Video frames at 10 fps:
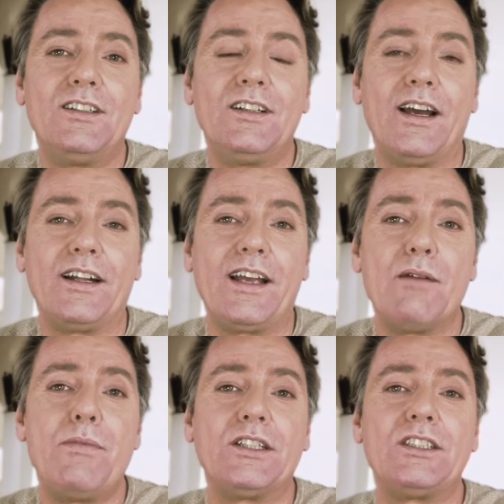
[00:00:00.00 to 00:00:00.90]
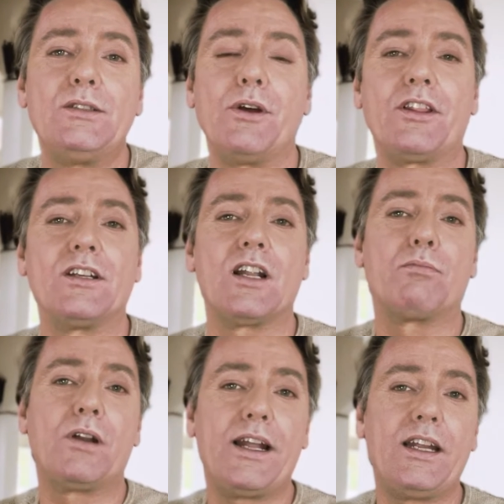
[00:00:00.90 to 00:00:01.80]
And again busy with things like
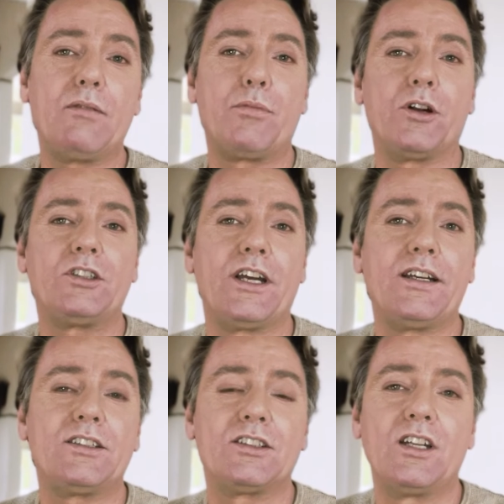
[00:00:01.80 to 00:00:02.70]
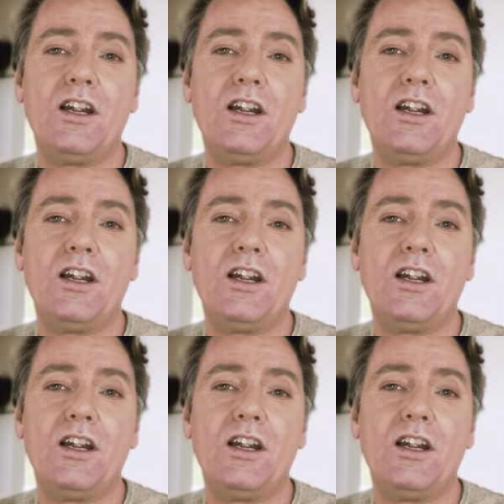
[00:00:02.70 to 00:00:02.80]
planning, purchase,